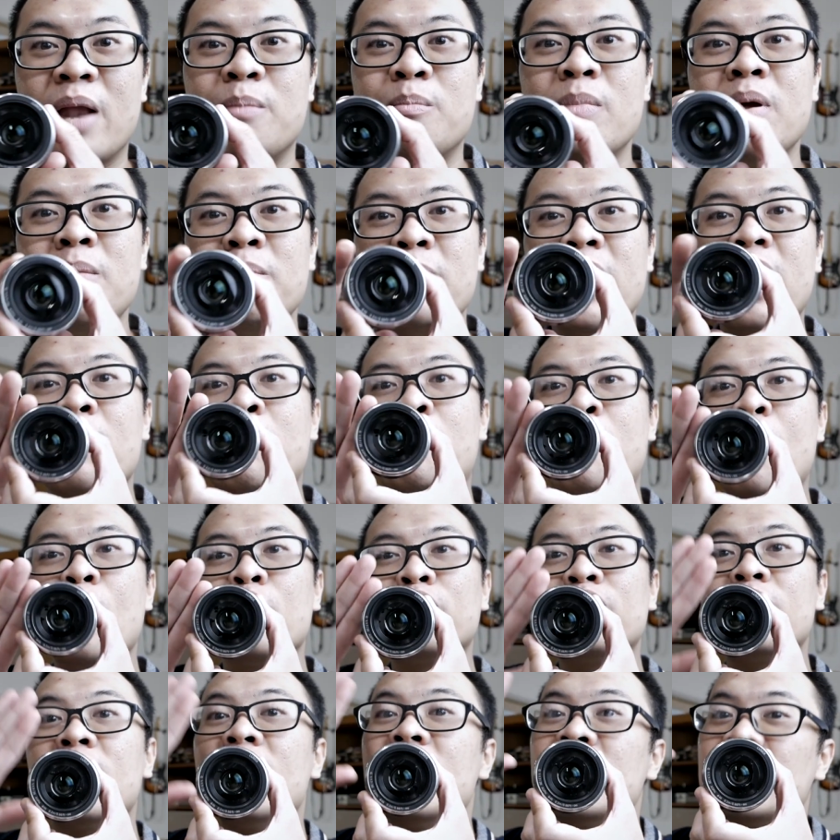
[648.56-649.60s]
can mimic
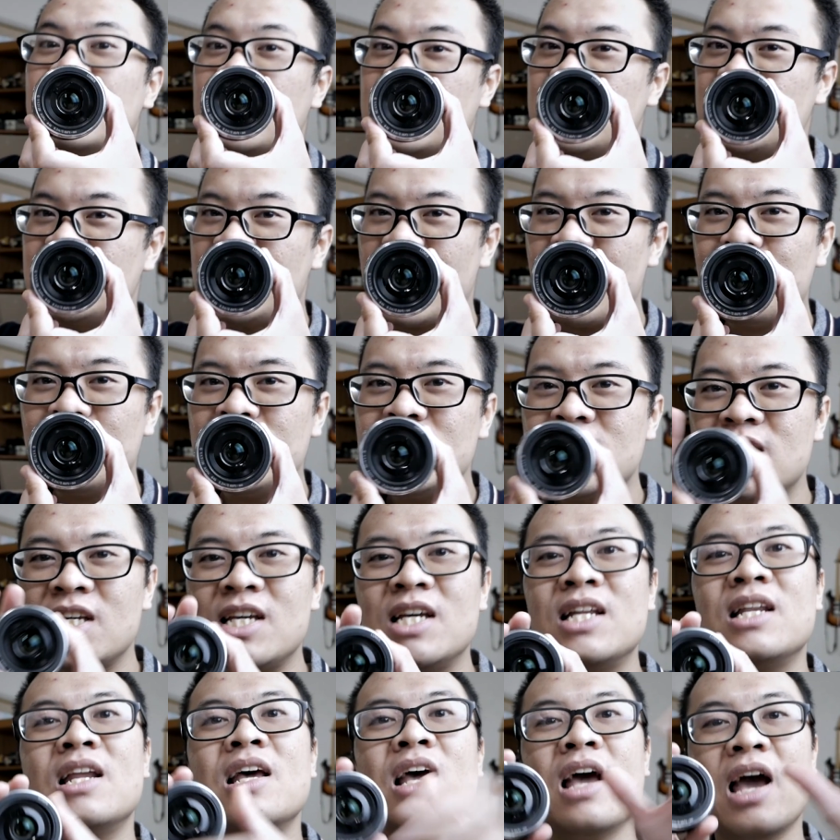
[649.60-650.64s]
both the
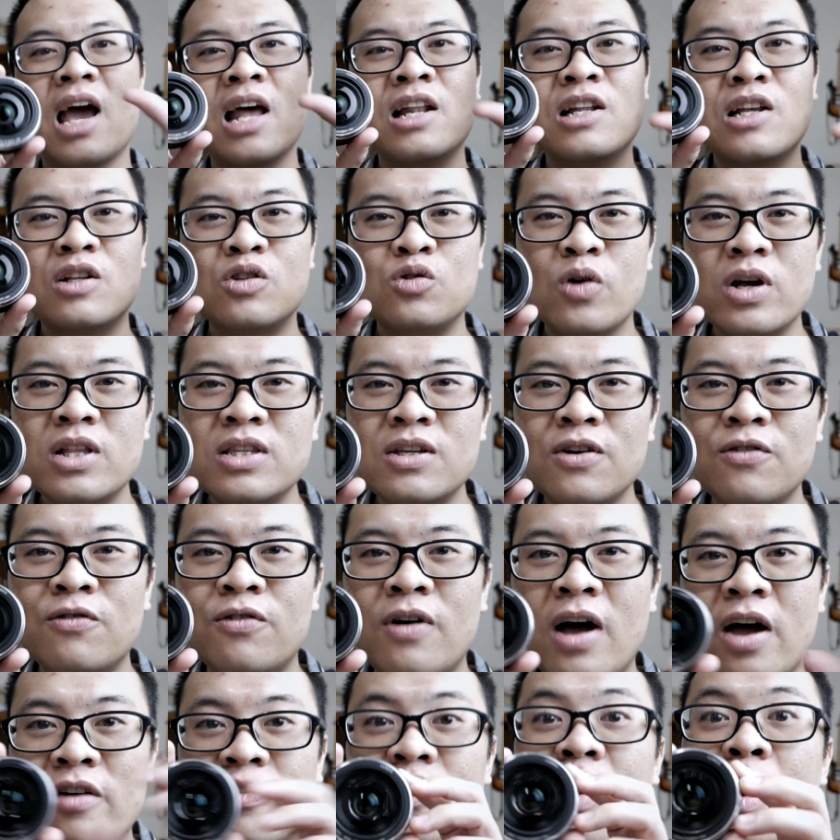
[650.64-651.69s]
seventeen and the
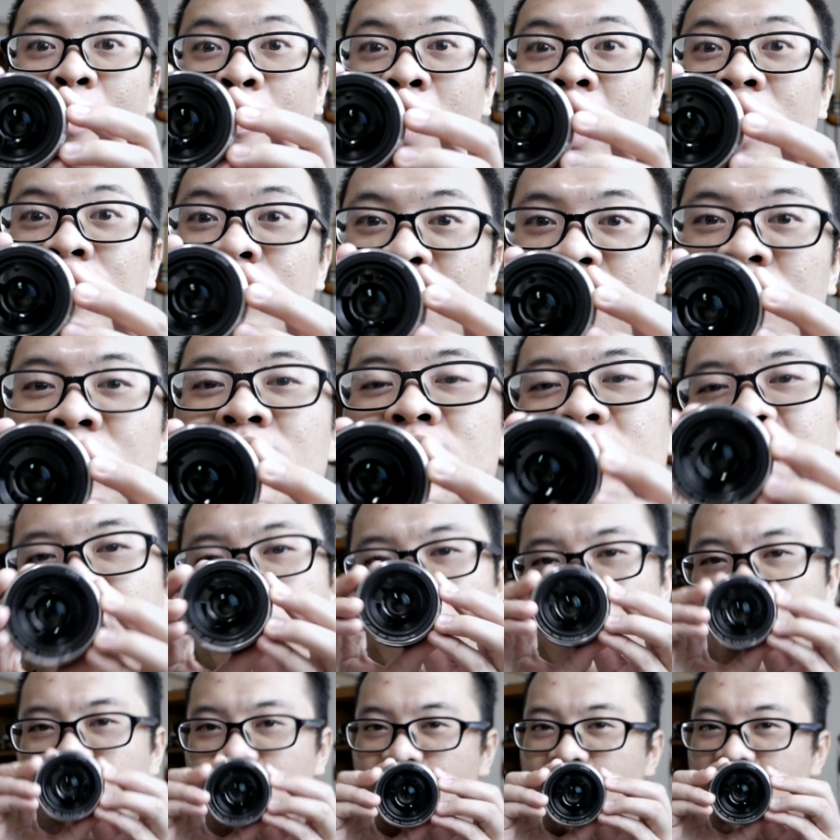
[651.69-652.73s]
twenty-five by just
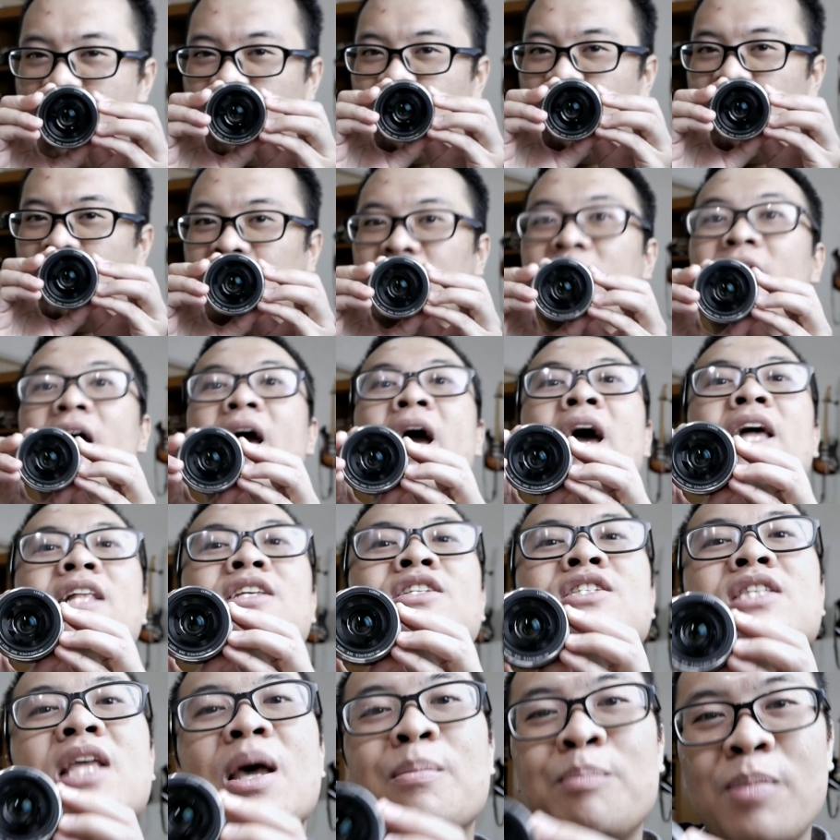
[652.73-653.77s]
stepping backward
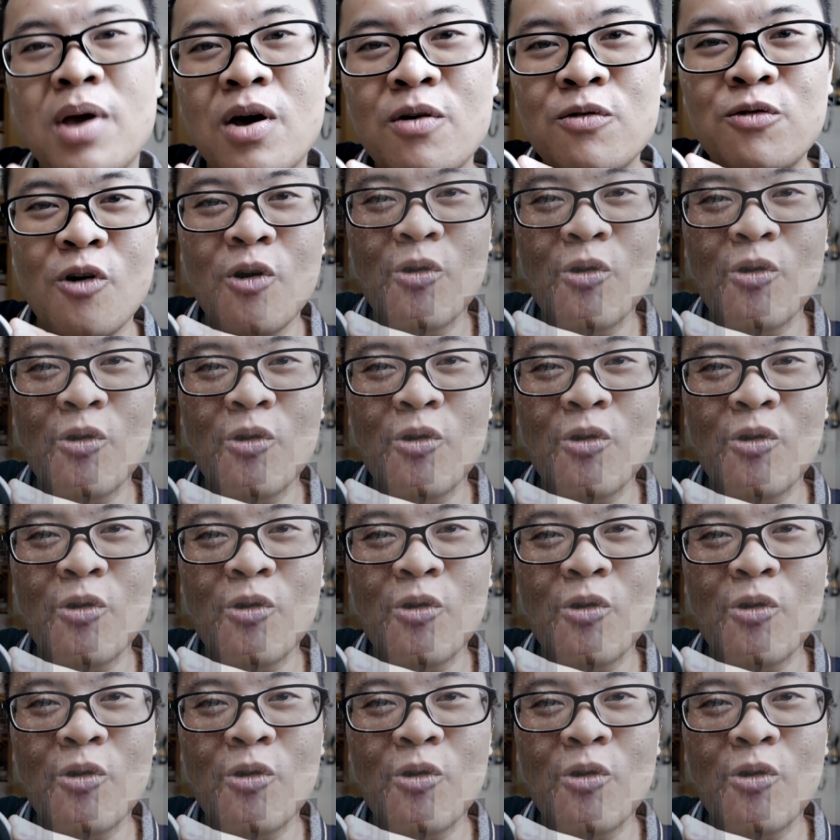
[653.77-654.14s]
and stepping